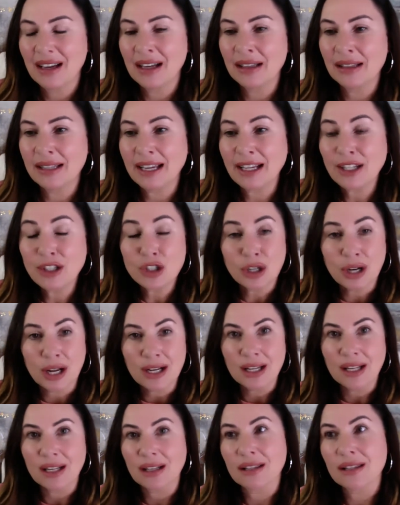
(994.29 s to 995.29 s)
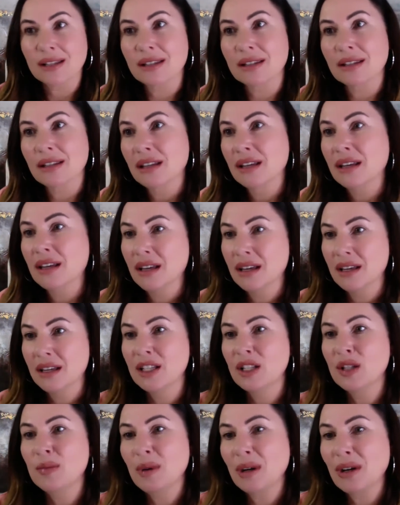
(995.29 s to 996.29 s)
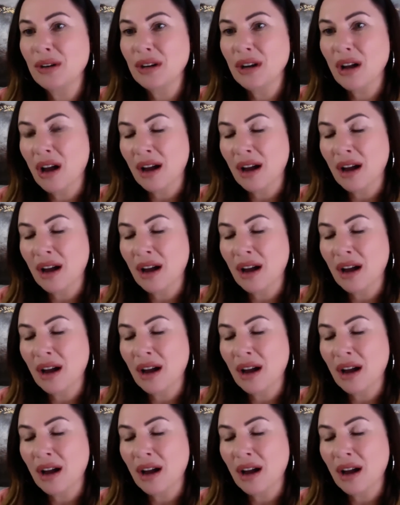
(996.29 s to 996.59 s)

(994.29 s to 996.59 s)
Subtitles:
Electronics. Spirit